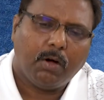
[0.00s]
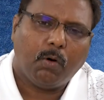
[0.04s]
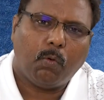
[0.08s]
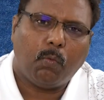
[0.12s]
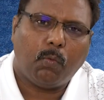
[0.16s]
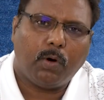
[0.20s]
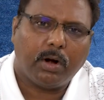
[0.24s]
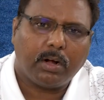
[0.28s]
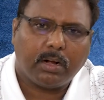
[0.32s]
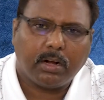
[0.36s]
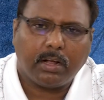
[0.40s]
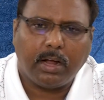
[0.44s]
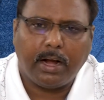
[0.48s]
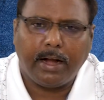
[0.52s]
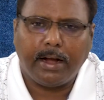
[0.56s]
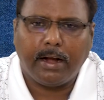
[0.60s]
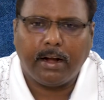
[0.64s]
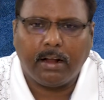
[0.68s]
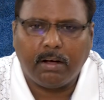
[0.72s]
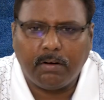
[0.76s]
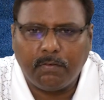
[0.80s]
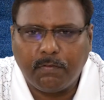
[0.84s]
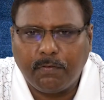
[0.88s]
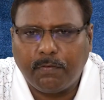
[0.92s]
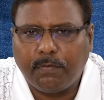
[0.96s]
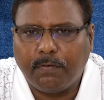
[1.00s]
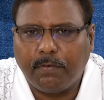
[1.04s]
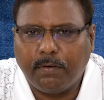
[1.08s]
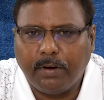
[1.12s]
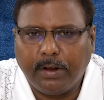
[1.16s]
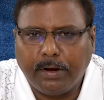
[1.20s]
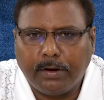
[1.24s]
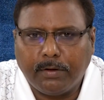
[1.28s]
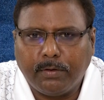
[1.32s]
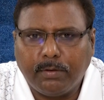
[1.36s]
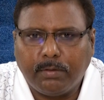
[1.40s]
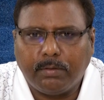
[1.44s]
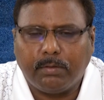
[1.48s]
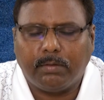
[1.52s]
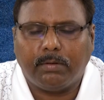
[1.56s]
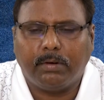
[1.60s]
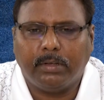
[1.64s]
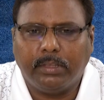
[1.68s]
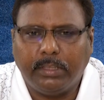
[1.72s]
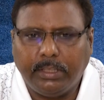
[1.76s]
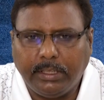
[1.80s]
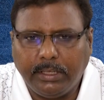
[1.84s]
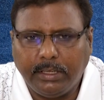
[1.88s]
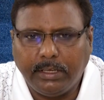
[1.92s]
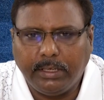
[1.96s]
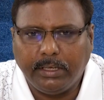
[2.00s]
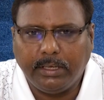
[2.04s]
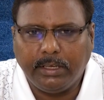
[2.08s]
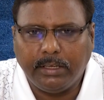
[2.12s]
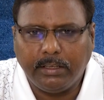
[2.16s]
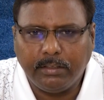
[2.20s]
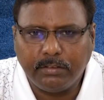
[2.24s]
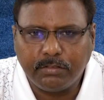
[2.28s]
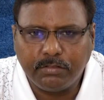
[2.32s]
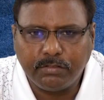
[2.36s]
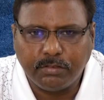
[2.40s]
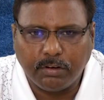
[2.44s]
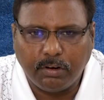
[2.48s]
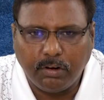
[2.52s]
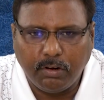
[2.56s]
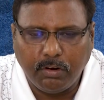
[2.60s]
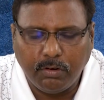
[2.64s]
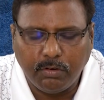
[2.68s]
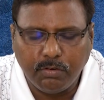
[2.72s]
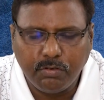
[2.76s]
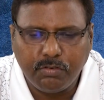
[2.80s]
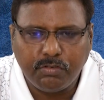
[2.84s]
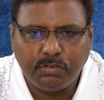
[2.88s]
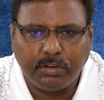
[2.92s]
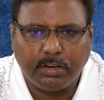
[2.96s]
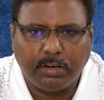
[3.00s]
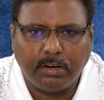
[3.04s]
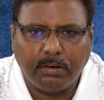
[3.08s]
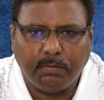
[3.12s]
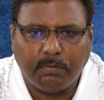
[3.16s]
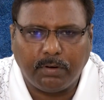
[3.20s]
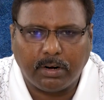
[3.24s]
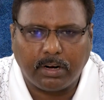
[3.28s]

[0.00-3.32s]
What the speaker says: what kind of or the solution,